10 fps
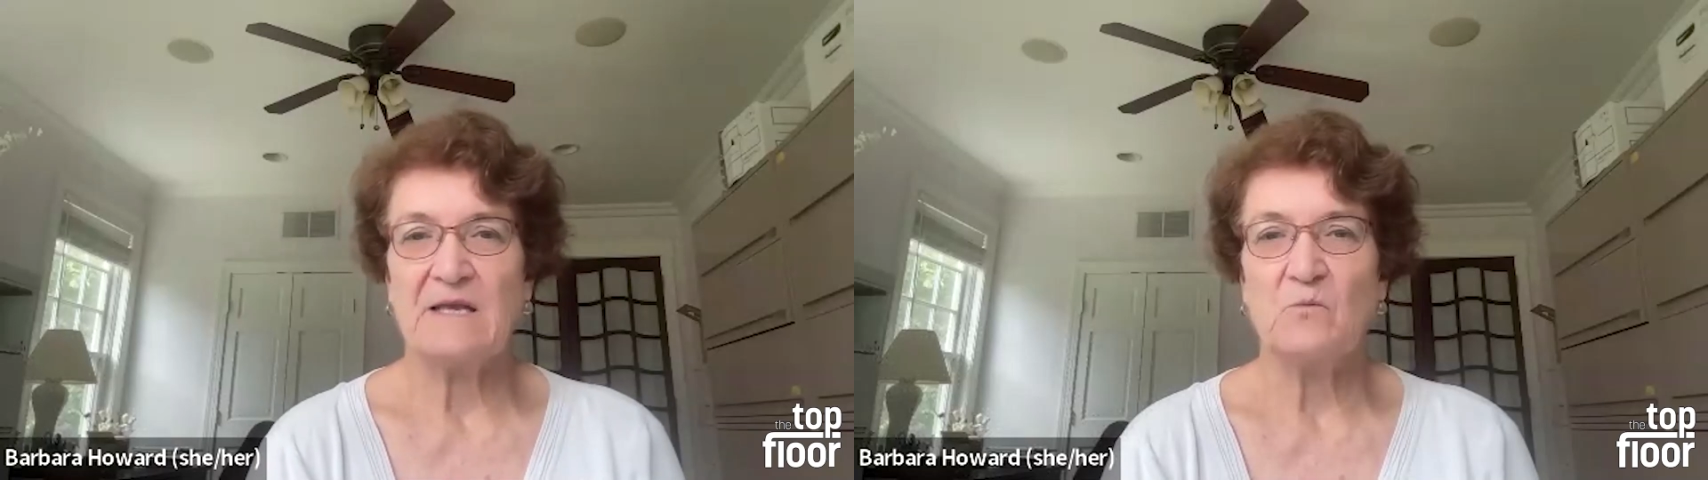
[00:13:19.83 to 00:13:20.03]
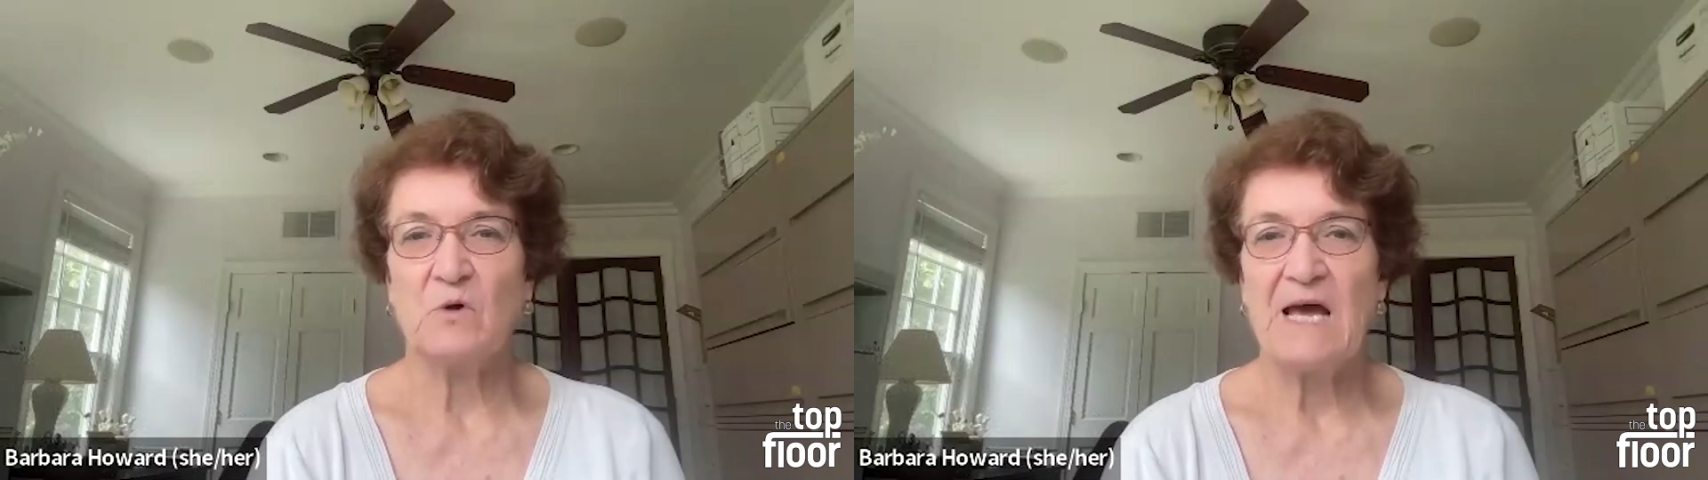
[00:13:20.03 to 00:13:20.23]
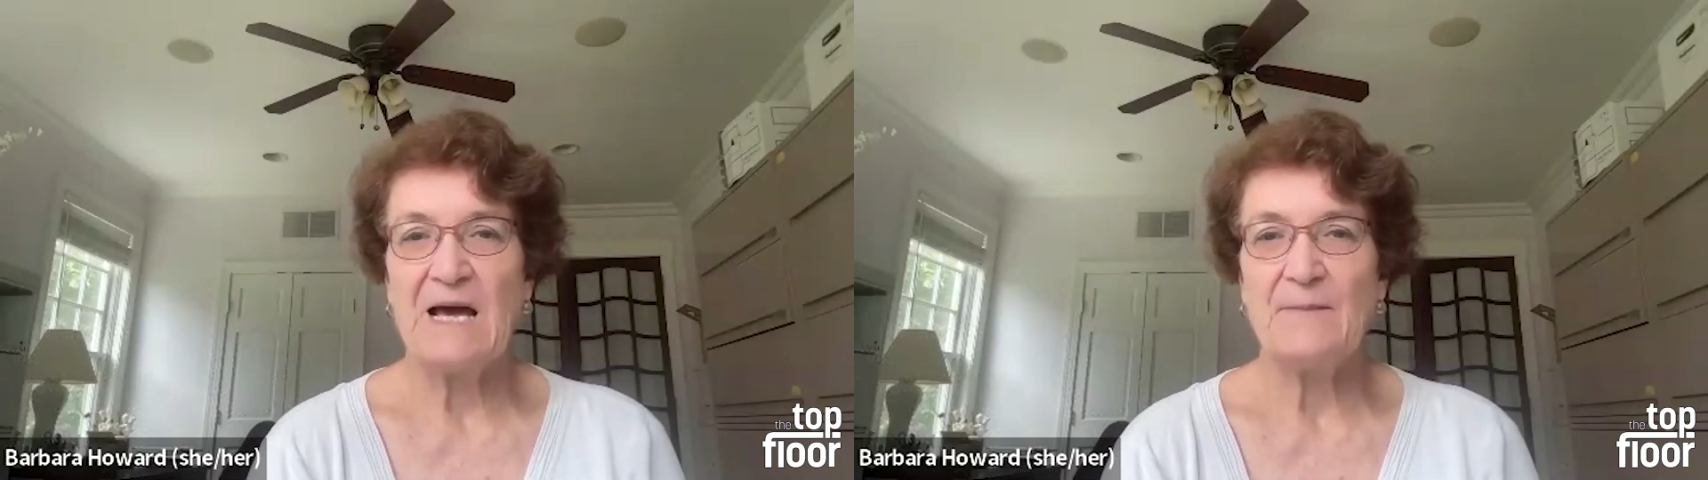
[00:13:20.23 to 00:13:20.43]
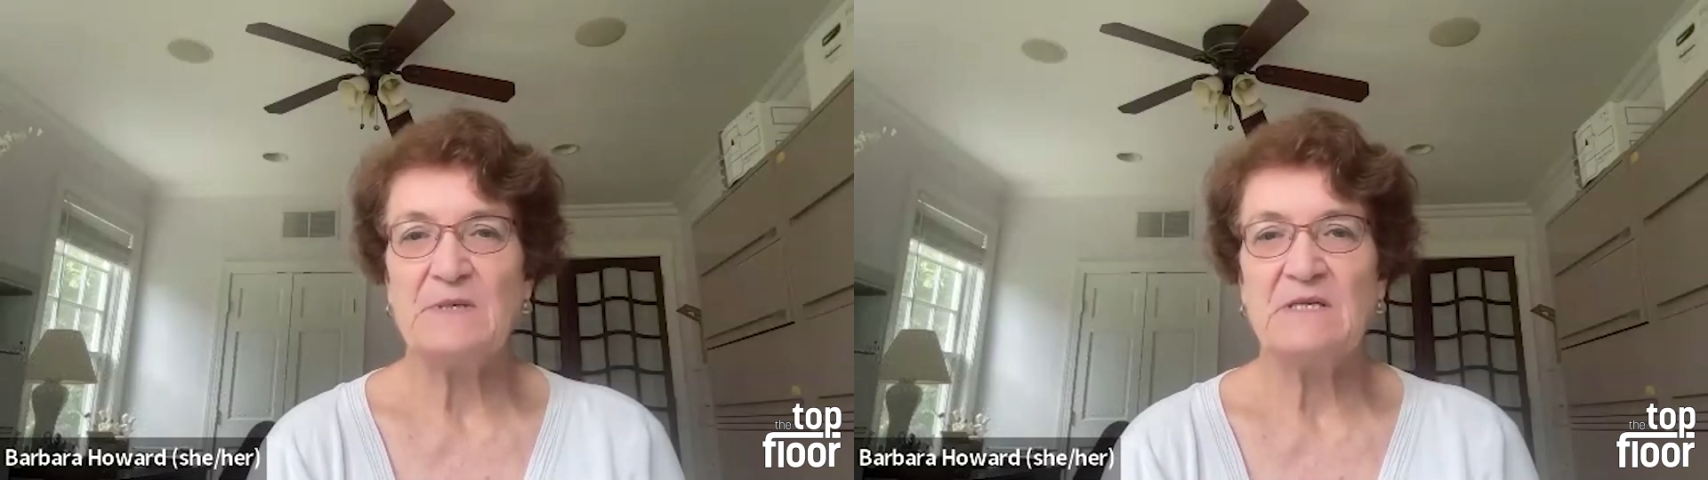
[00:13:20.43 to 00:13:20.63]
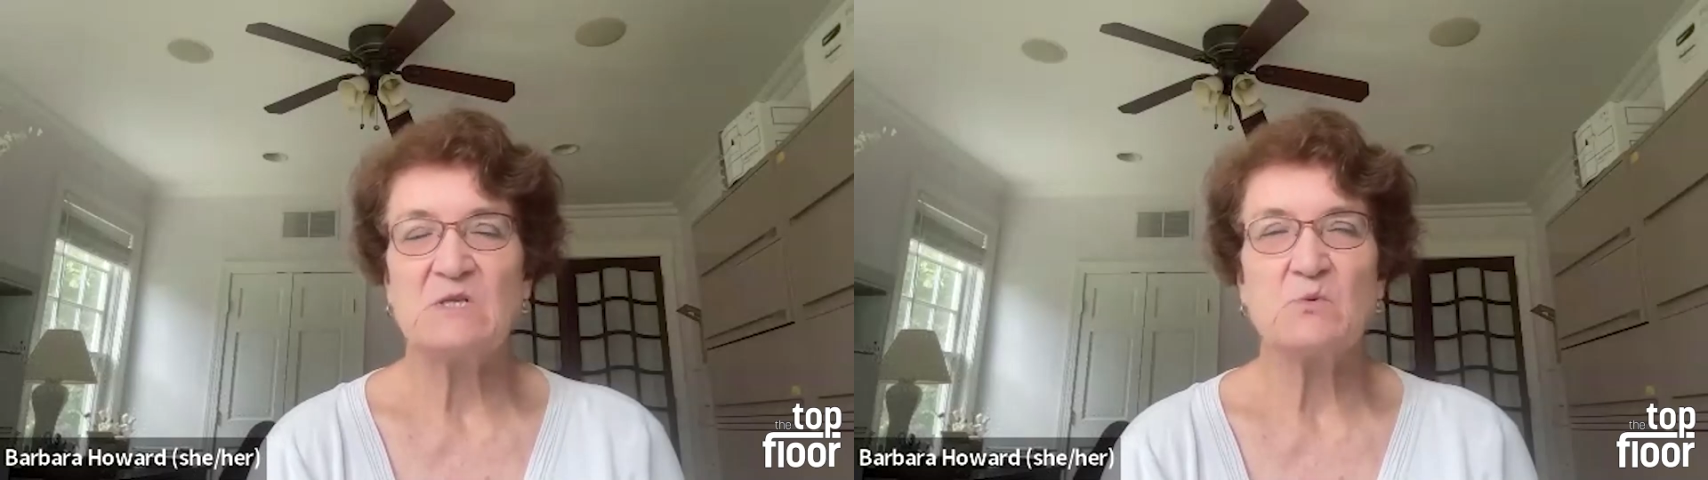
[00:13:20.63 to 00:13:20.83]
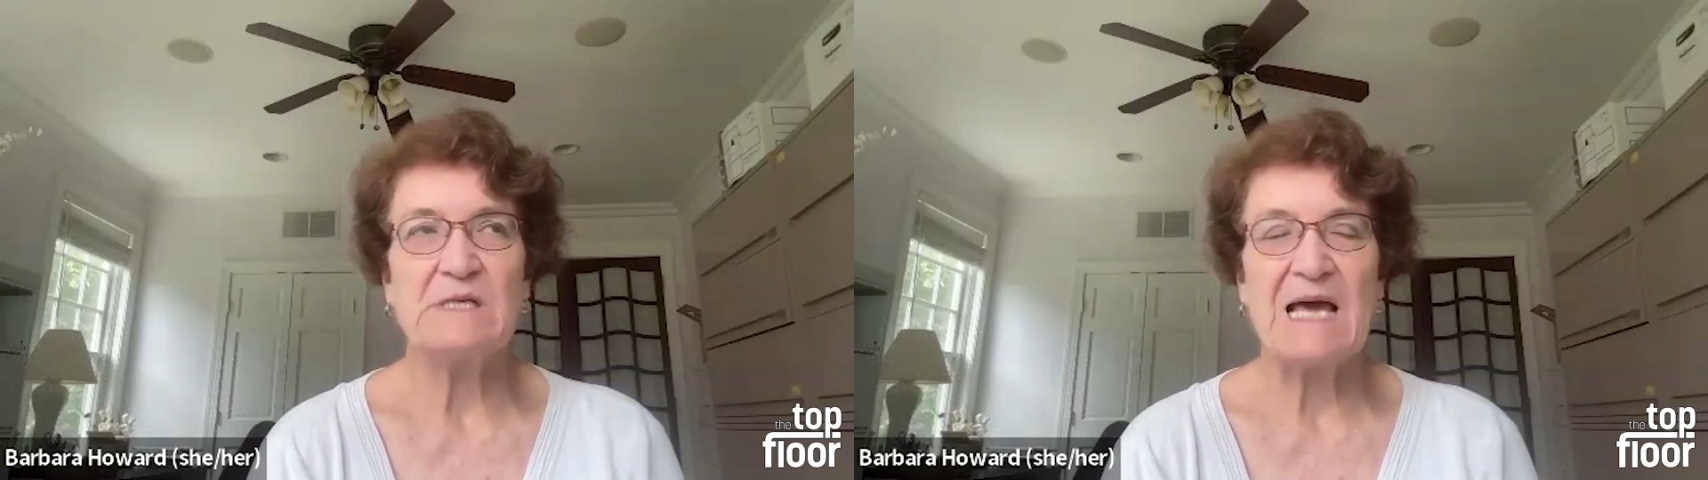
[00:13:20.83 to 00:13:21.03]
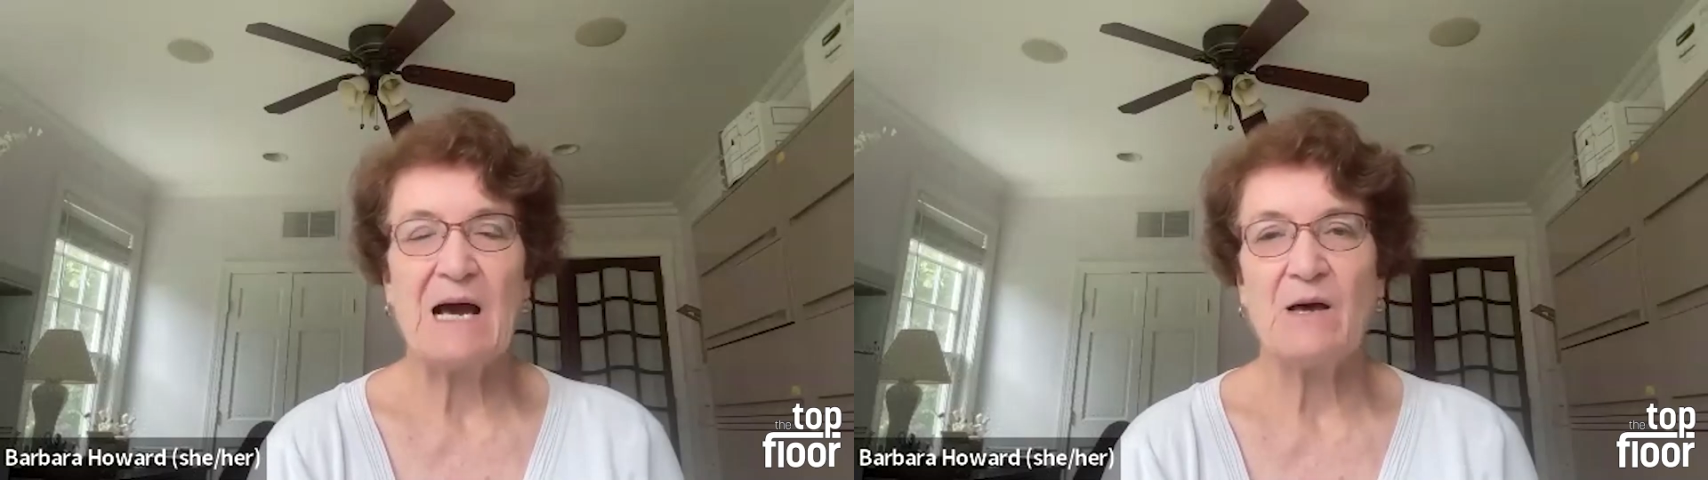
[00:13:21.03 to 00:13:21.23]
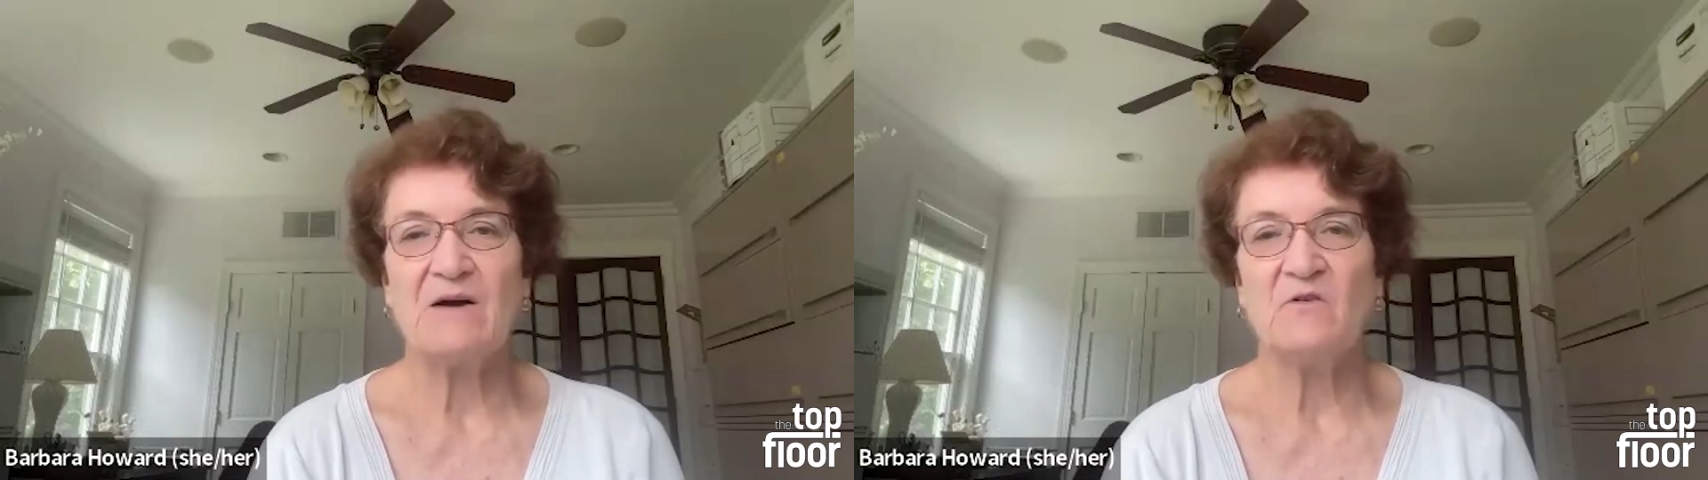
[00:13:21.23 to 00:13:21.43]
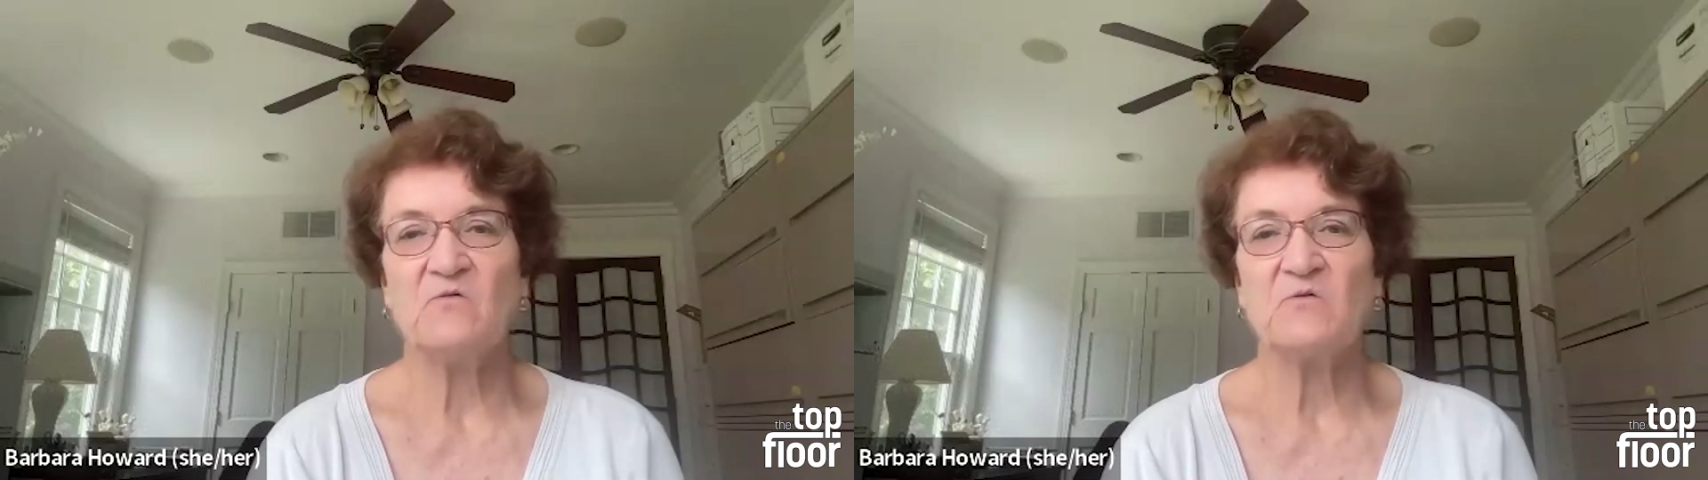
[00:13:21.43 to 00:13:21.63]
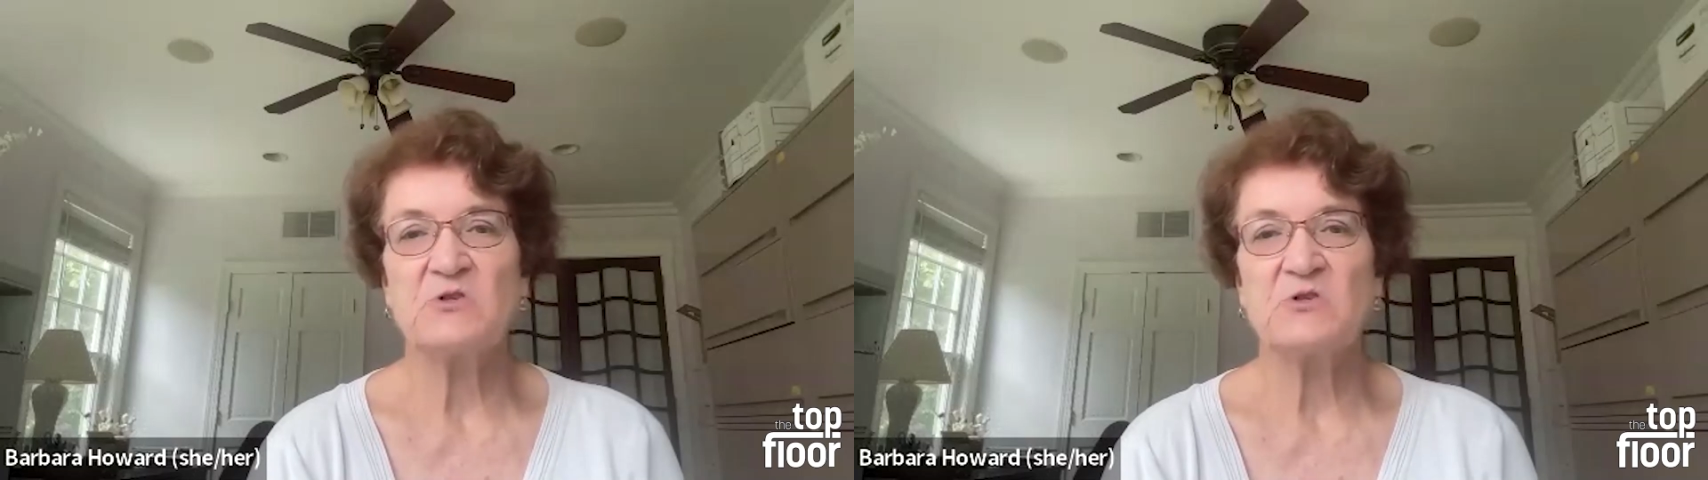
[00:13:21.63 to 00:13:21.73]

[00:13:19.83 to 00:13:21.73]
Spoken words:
And what happened is we now have over